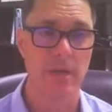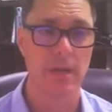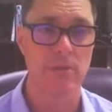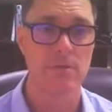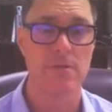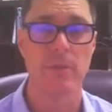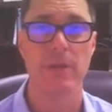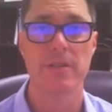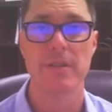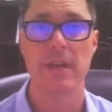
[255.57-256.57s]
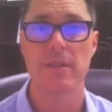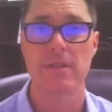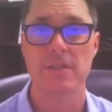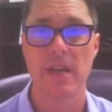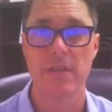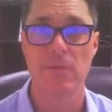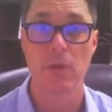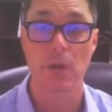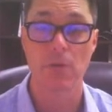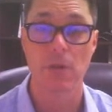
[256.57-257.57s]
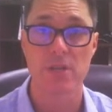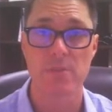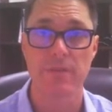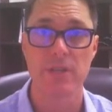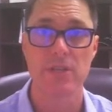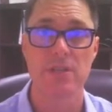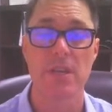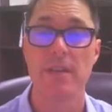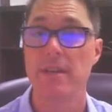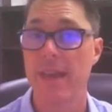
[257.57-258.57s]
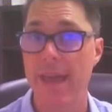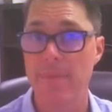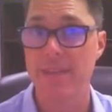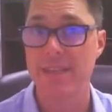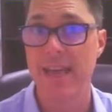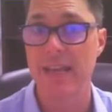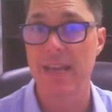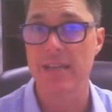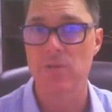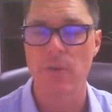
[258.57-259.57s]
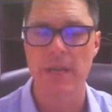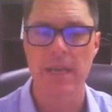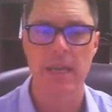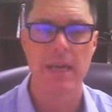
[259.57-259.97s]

hundreds of millions of dollars aside for loan loss provisions. NAB did that last week.